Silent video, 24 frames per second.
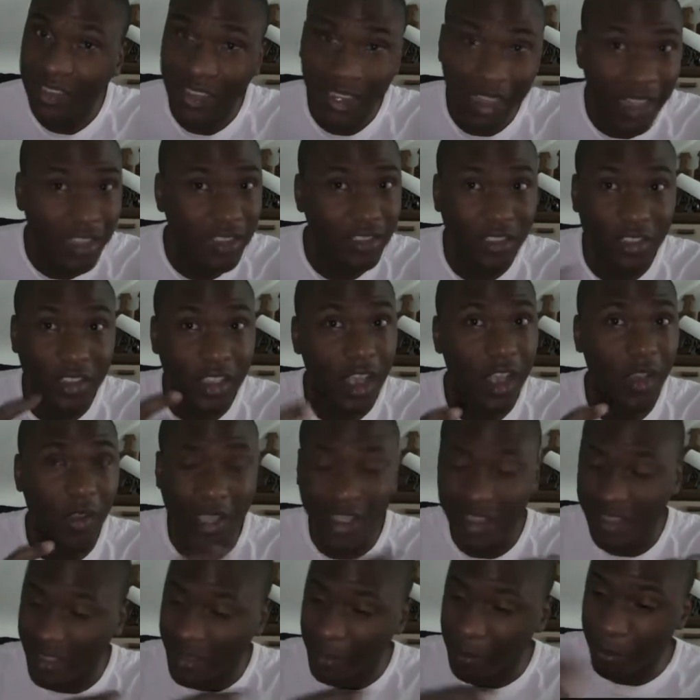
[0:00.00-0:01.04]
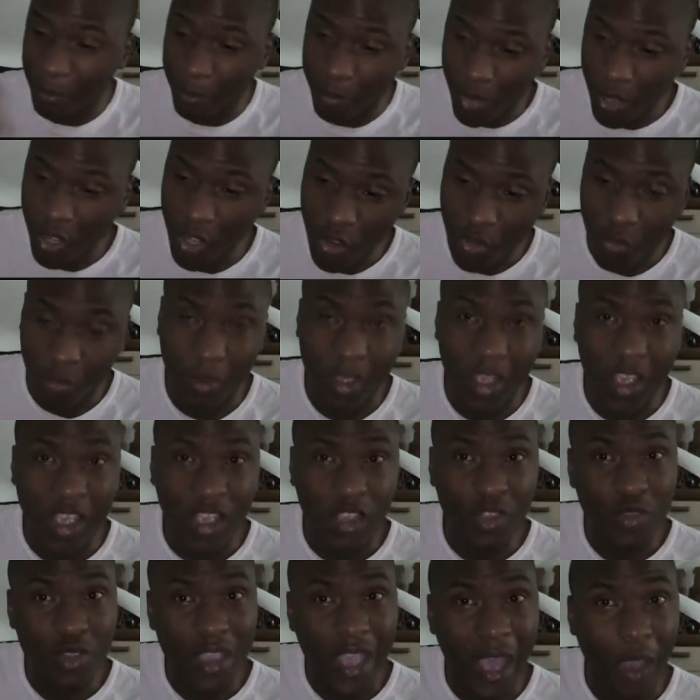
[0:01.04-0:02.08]
Let's go. And then boom,
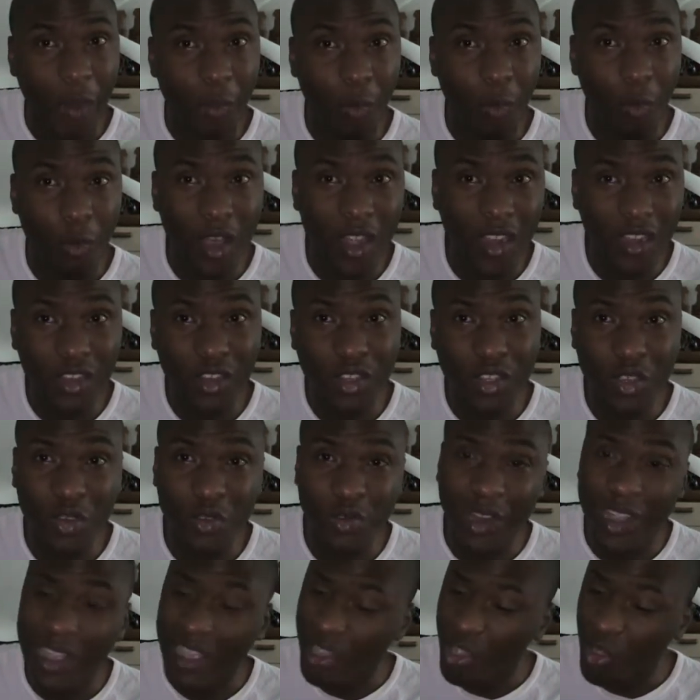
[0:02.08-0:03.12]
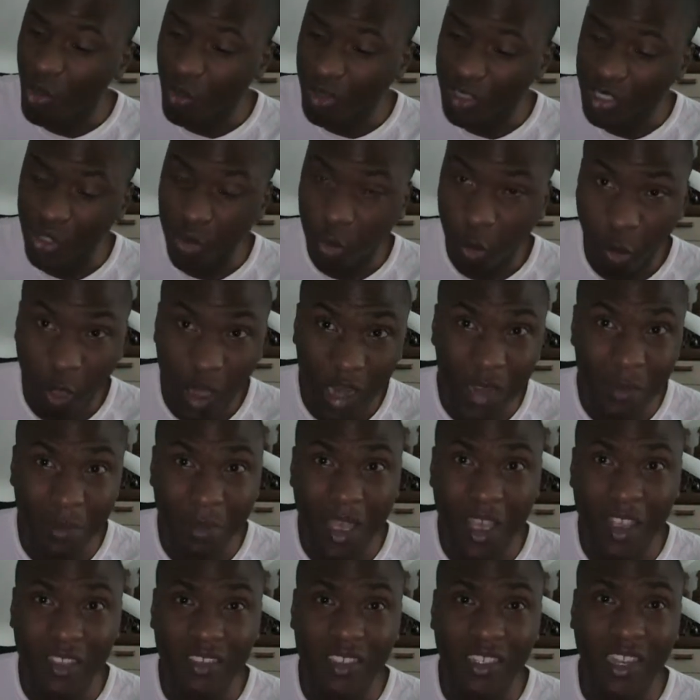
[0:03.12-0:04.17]
you got one dude going 20
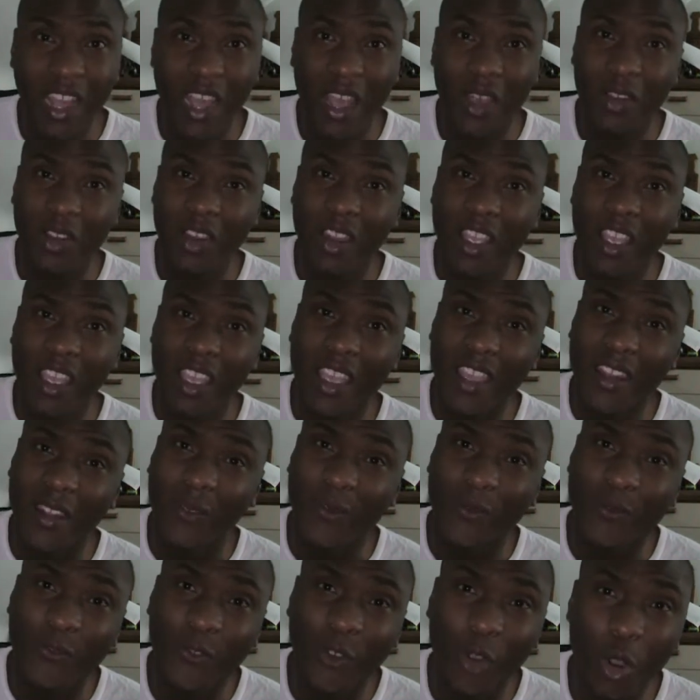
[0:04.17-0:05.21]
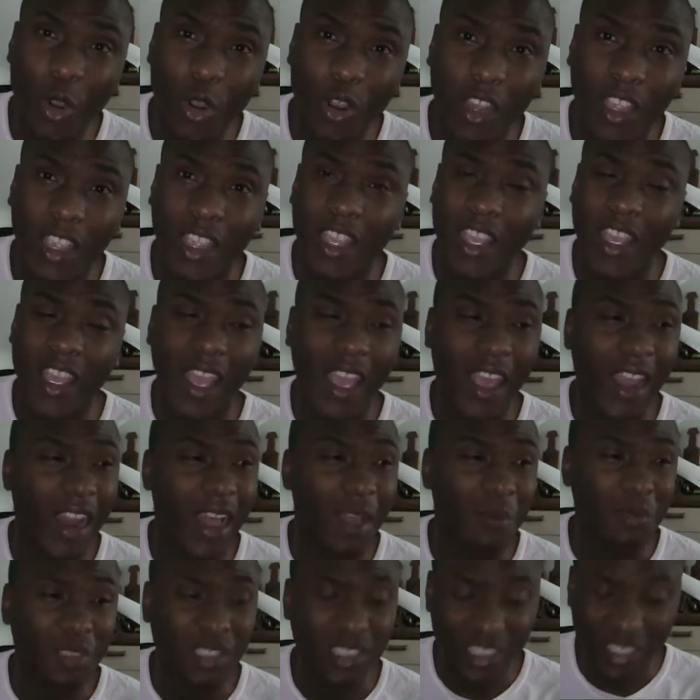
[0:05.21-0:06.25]
miles an hour in a 40, and
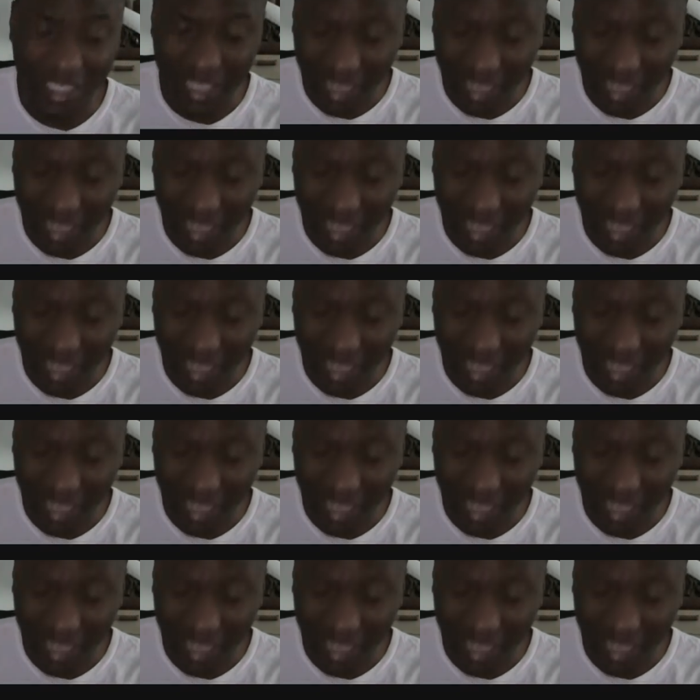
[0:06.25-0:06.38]
I'm just